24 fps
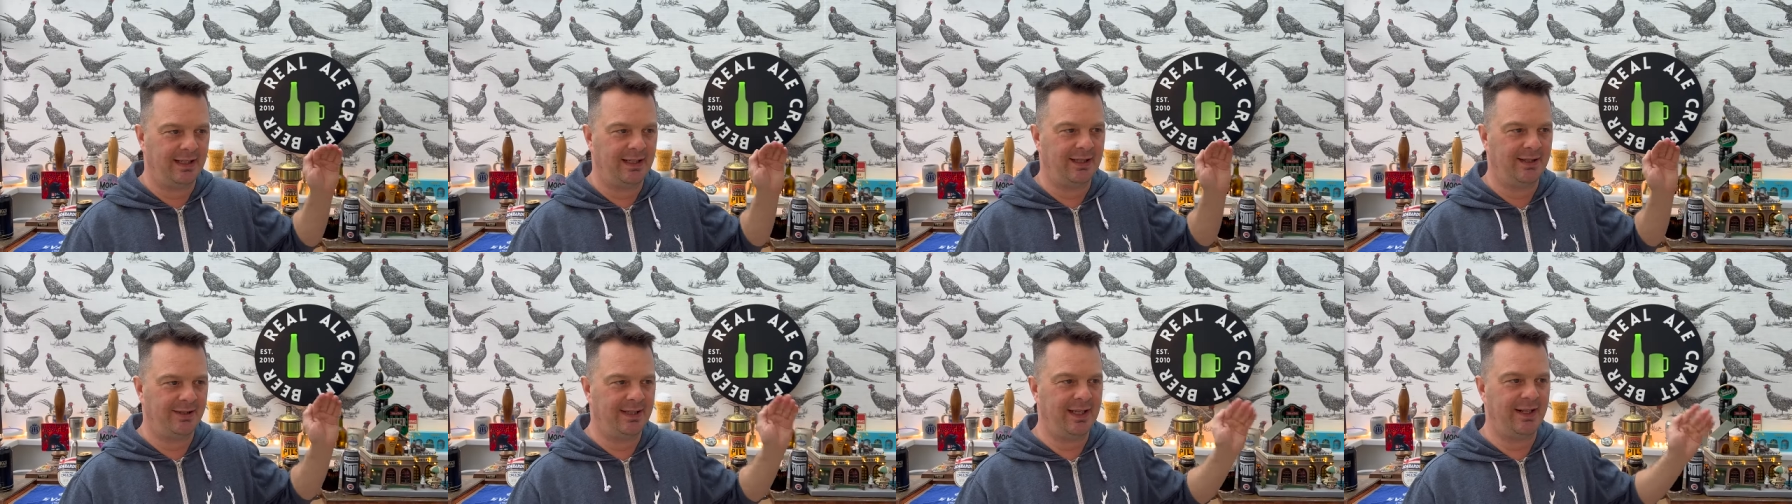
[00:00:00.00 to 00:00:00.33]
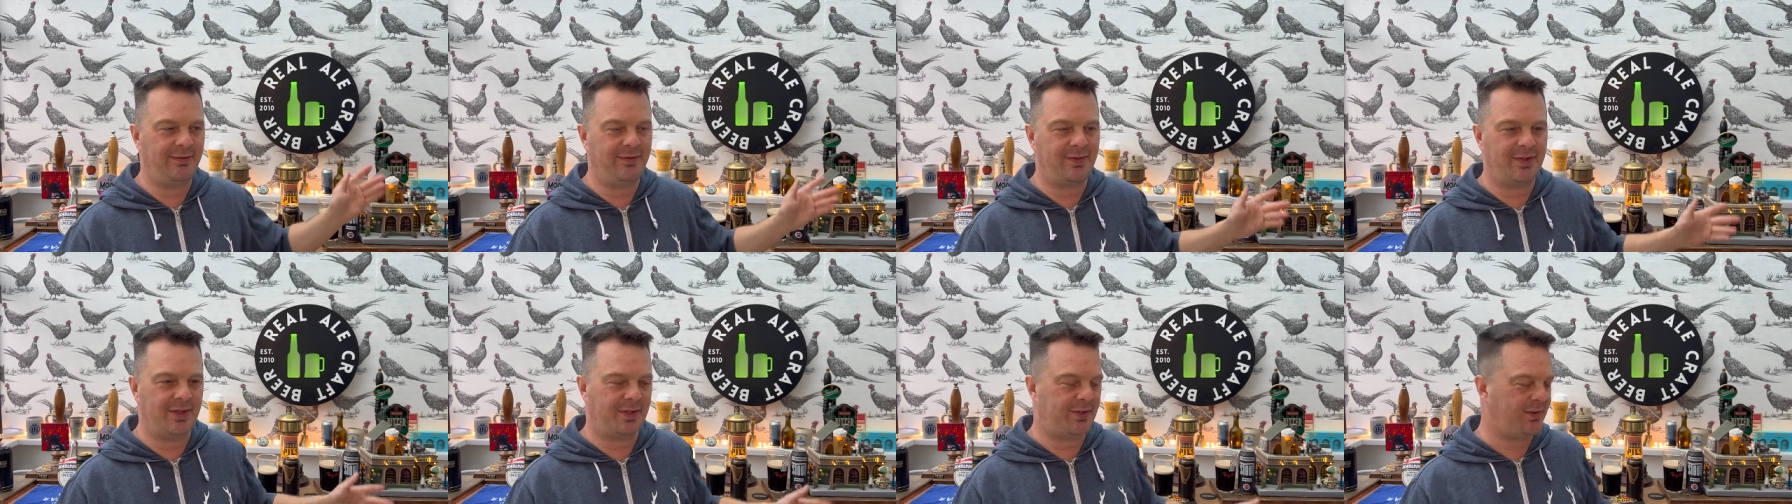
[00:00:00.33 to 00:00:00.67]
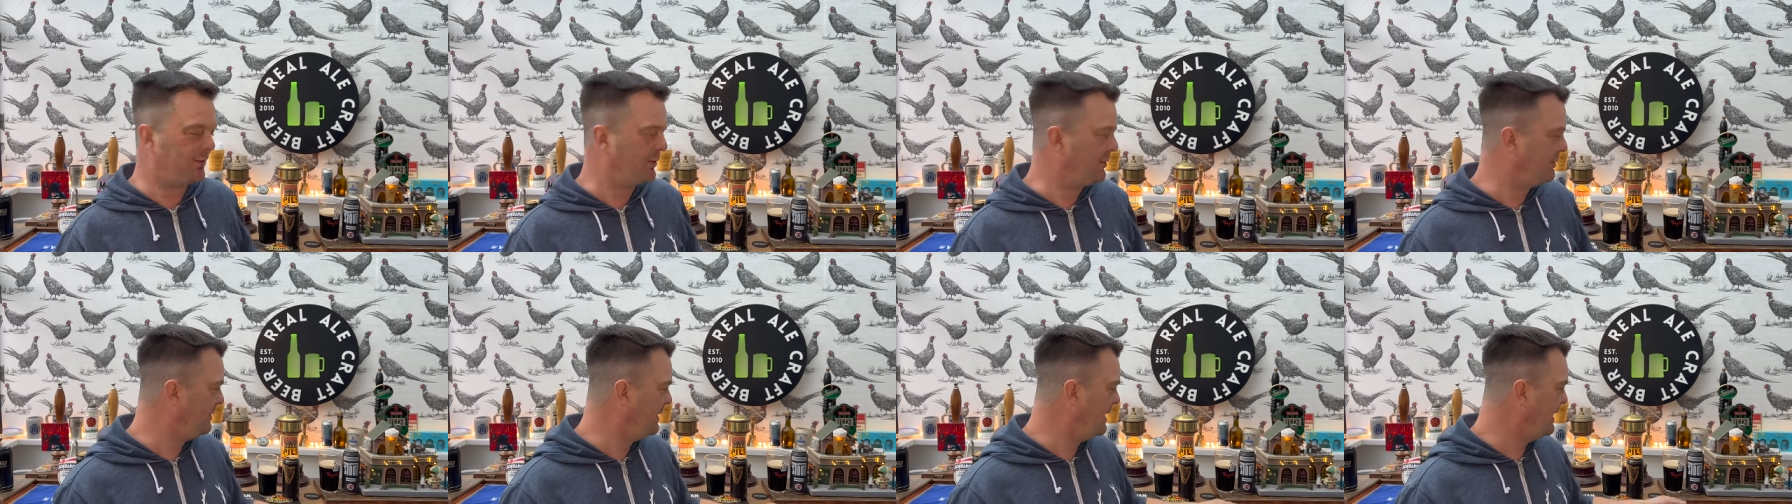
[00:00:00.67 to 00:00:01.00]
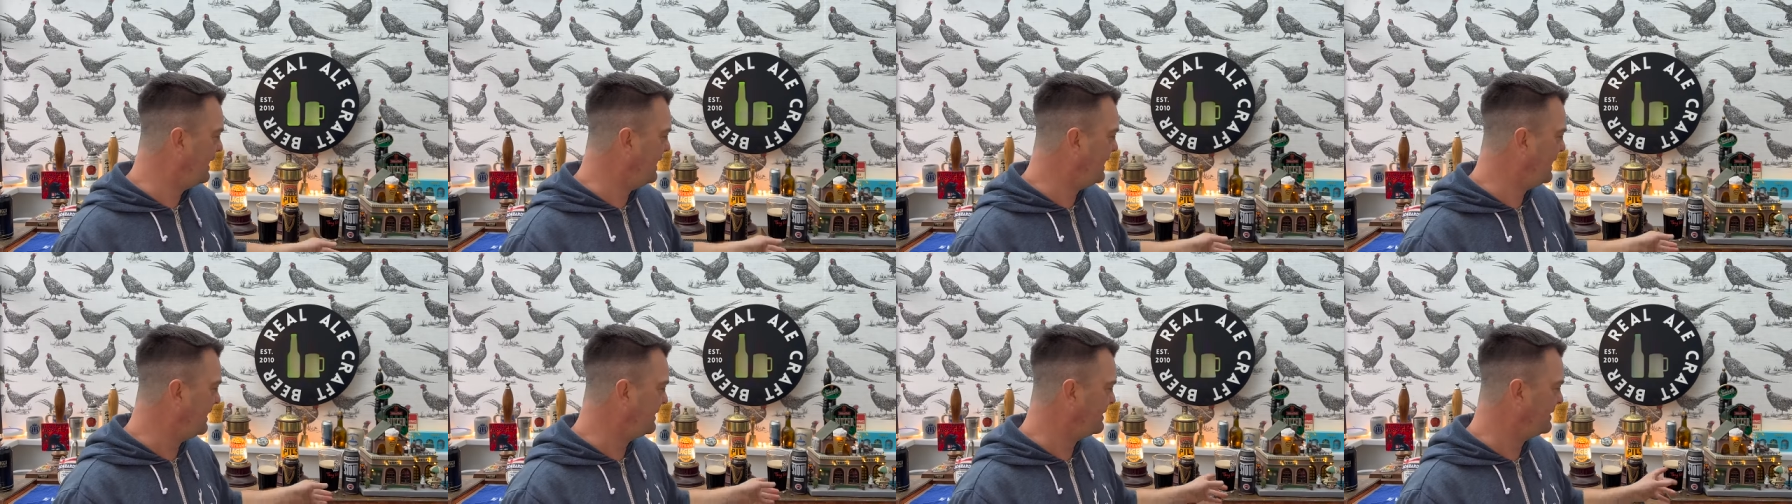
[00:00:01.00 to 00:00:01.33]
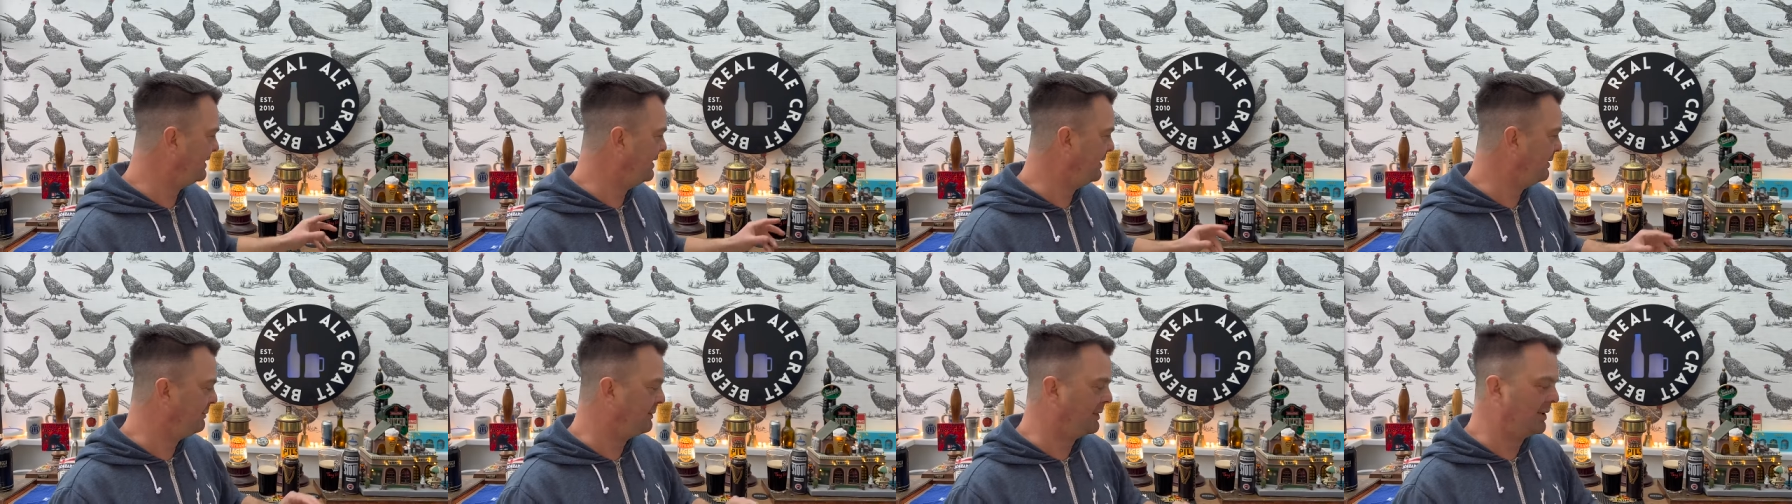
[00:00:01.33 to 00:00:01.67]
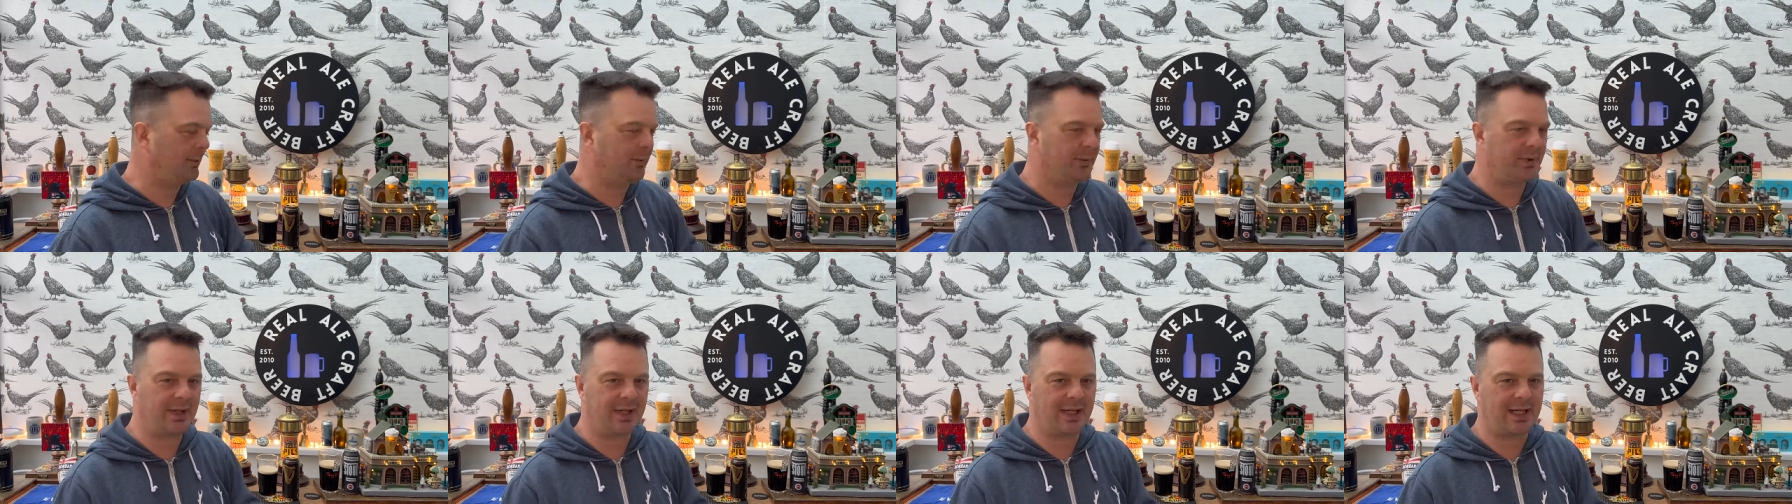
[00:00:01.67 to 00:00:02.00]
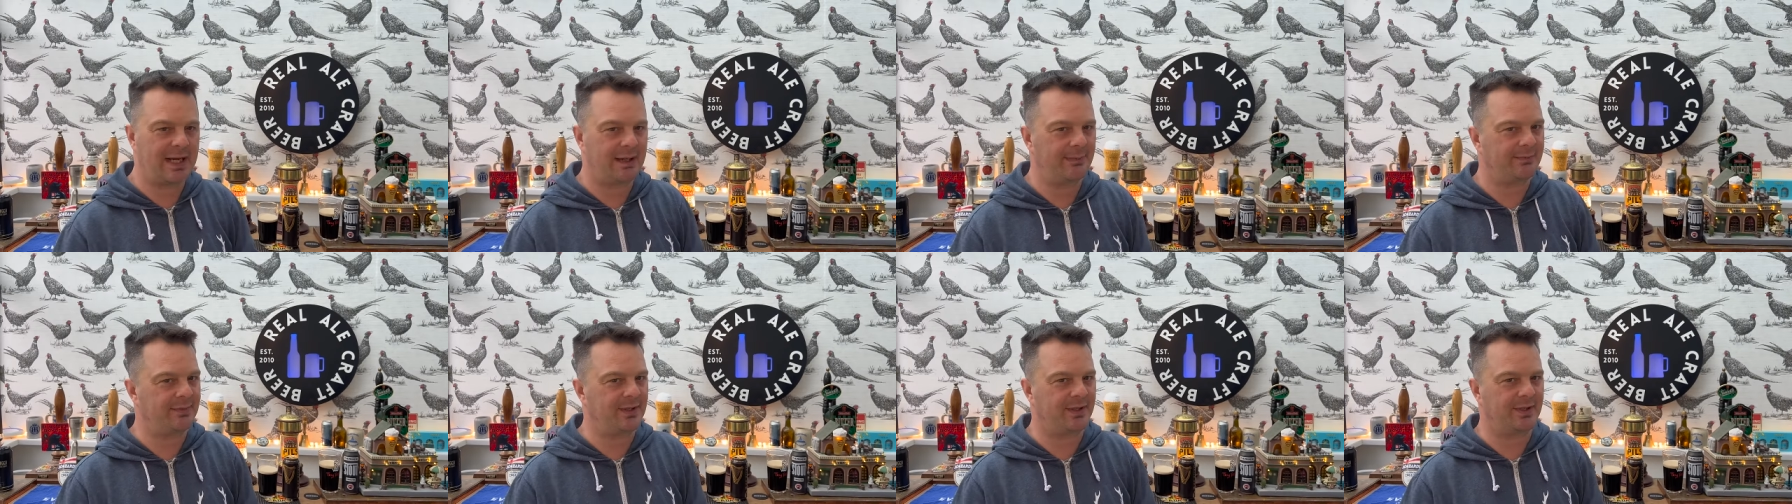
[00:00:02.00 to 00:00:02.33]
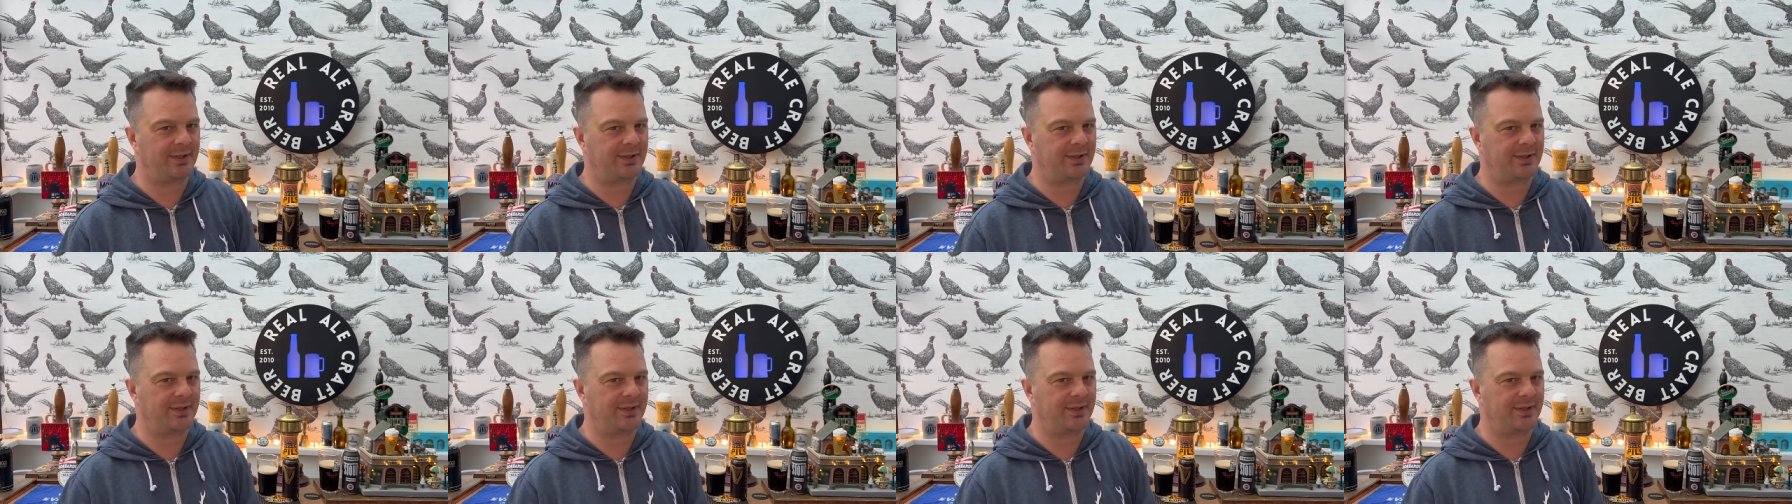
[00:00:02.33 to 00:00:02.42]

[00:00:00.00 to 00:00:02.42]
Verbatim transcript: they've just thrown their hat in the ring with a Camden